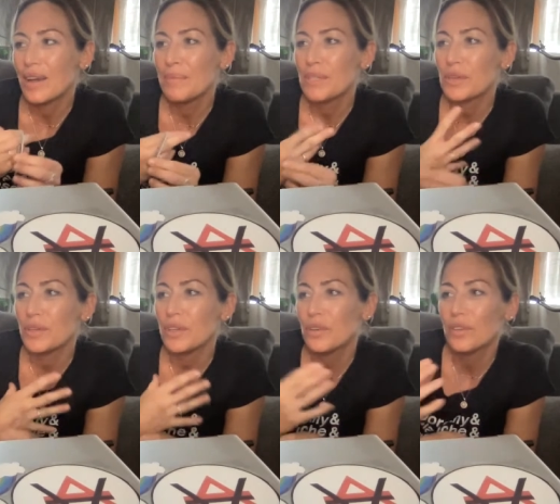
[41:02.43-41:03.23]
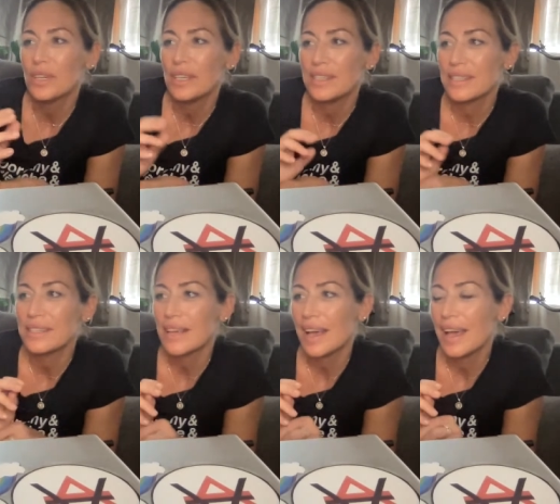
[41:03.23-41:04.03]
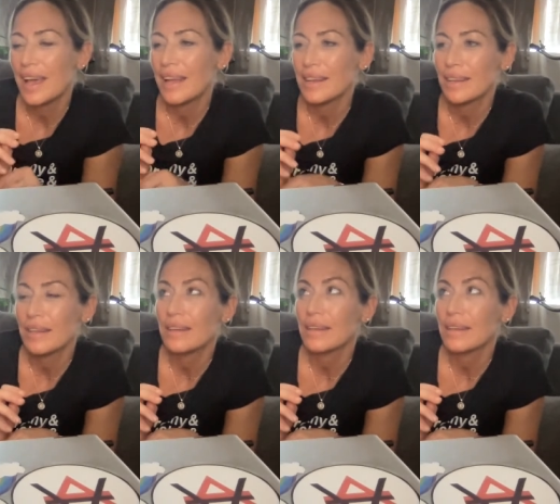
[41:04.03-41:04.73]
how I missed going to Greece. And